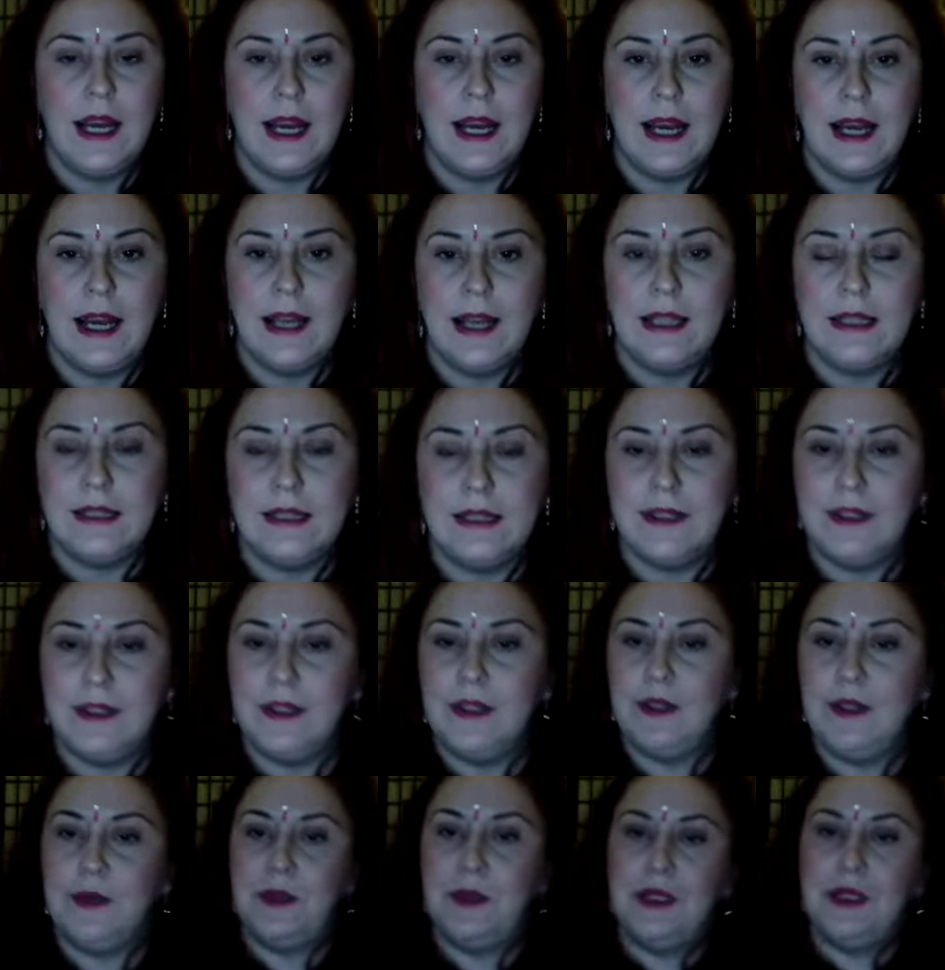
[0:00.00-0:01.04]

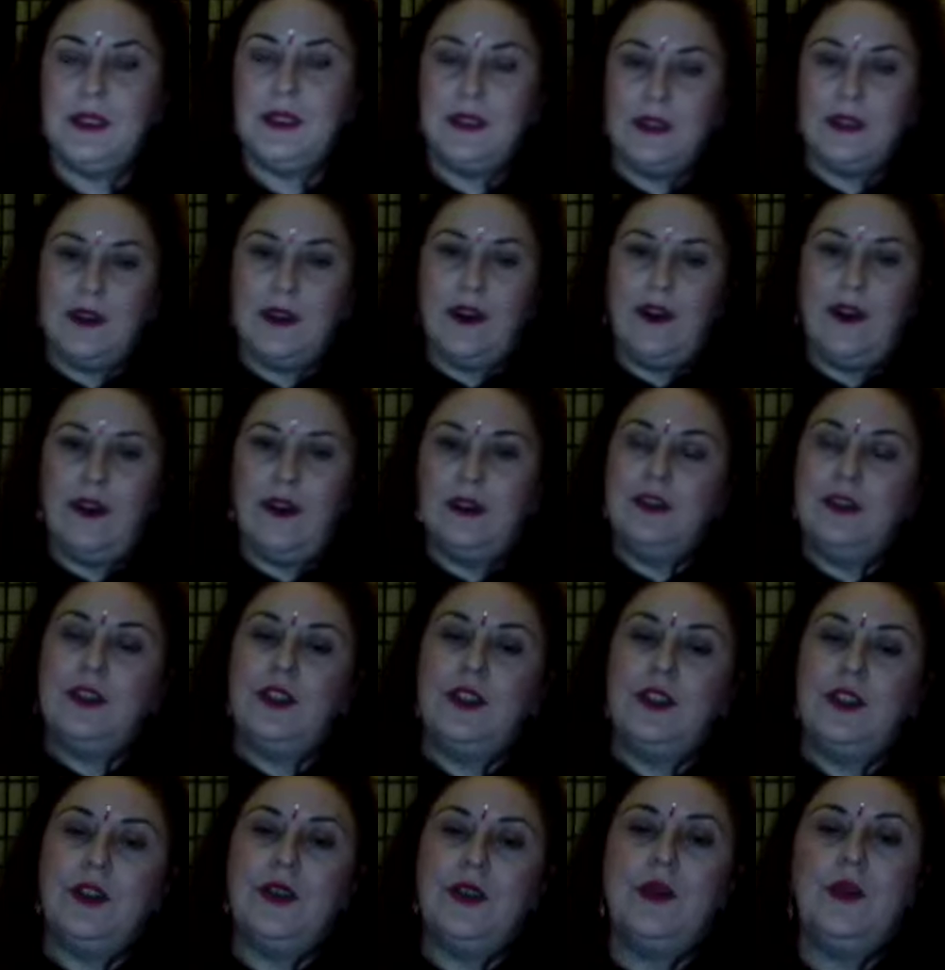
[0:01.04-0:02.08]
And we start
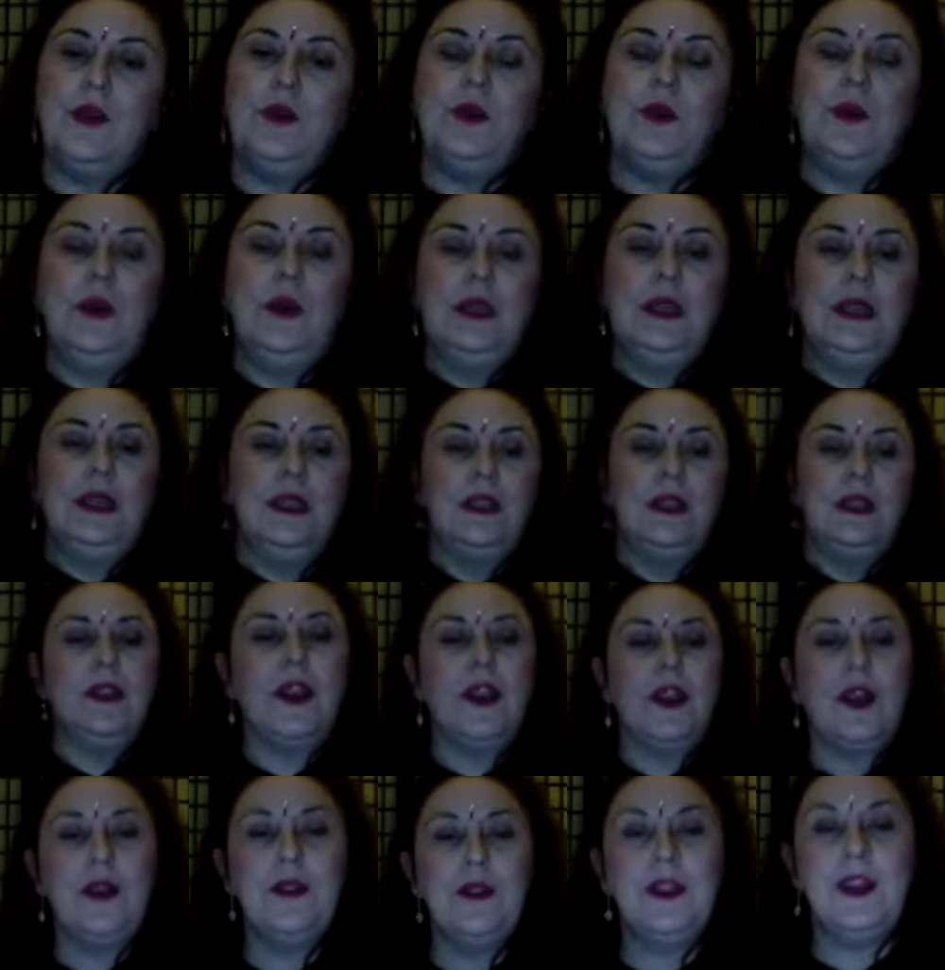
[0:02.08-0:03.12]
to
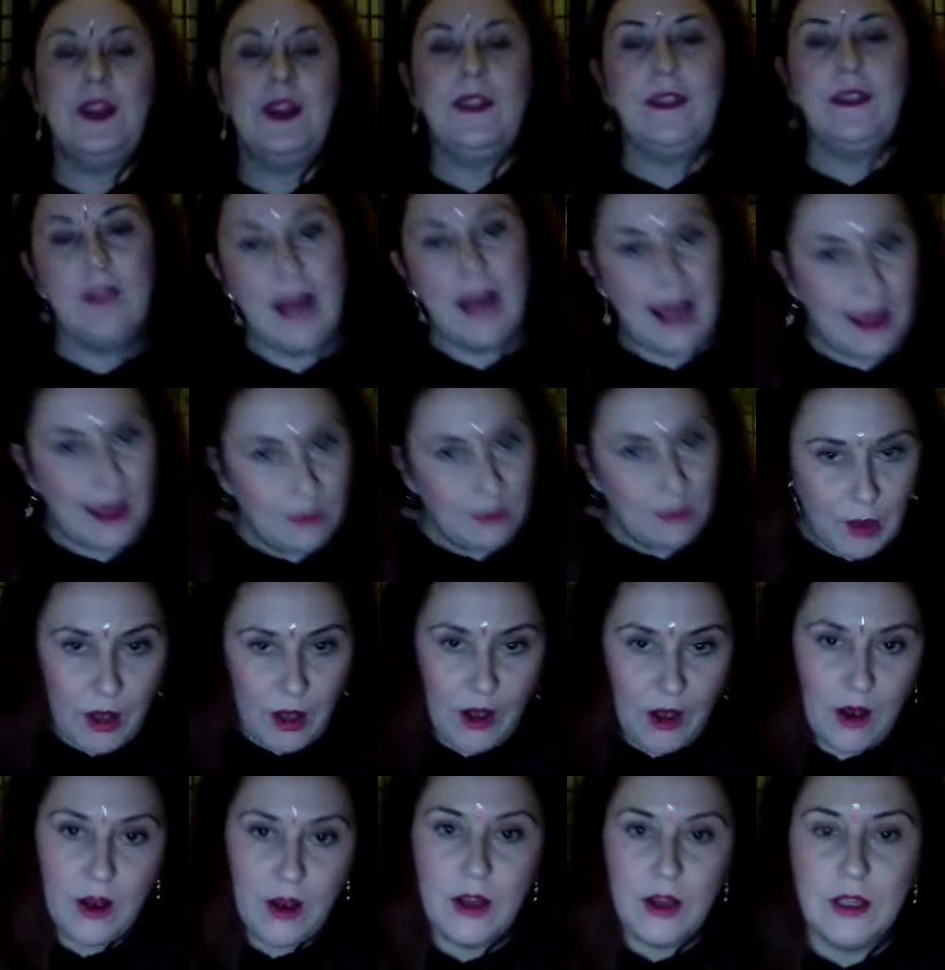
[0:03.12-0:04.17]
know that that
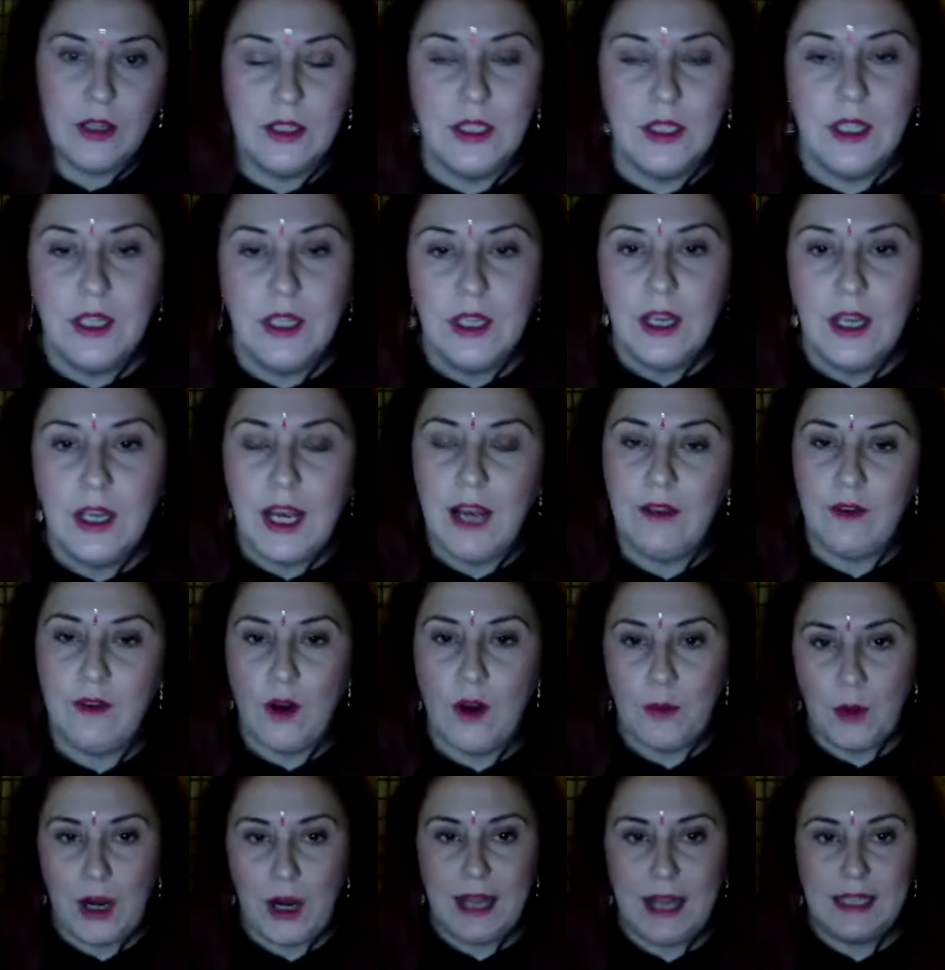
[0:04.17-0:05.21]
part of
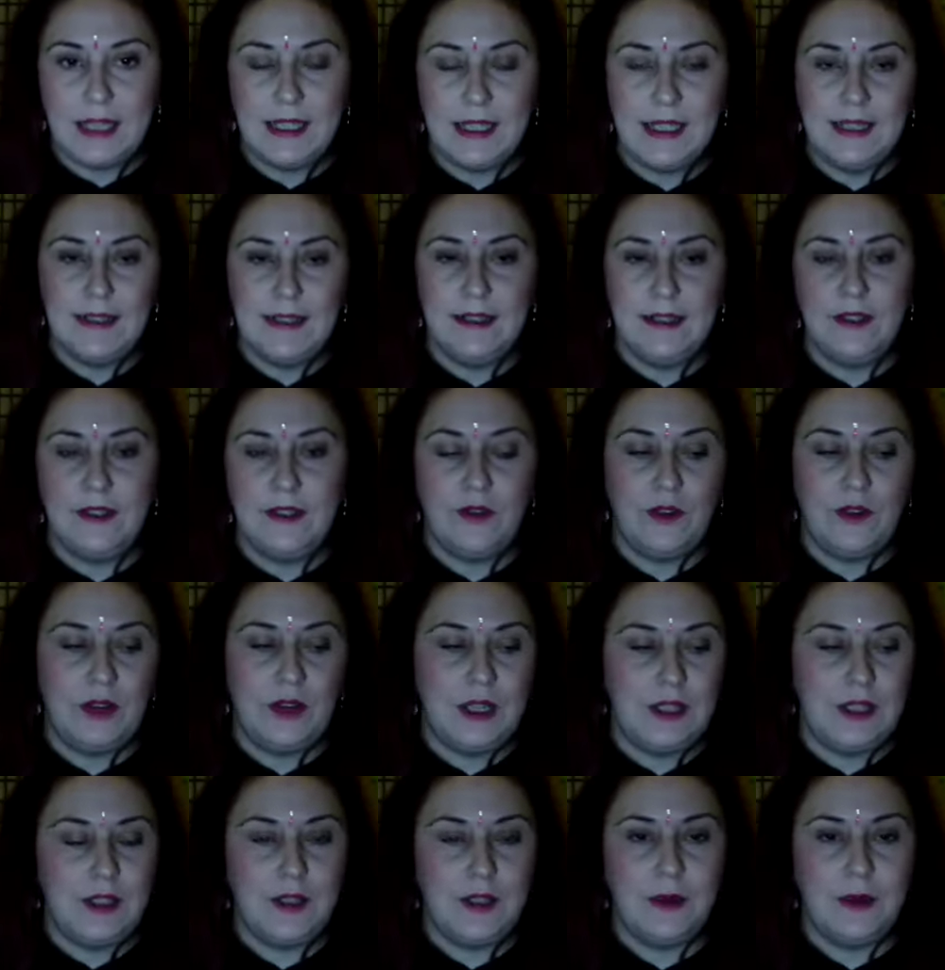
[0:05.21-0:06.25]
our practice is
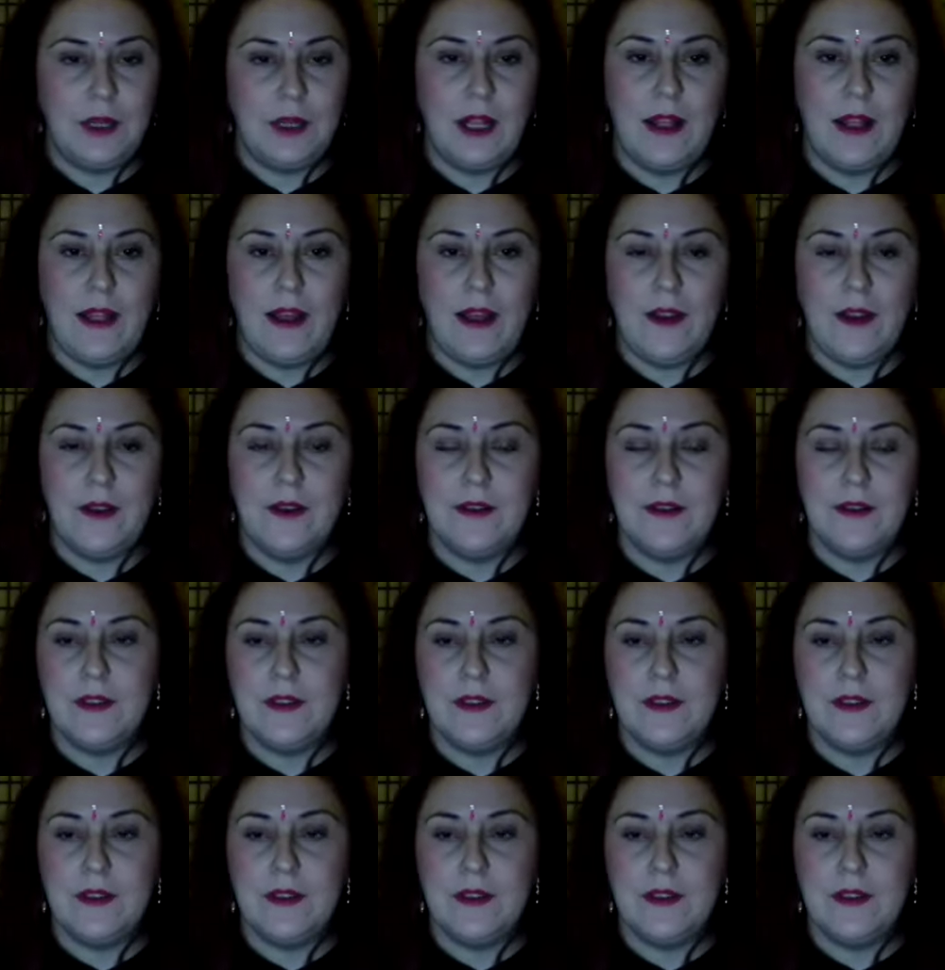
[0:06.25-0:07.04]
drawing to a close.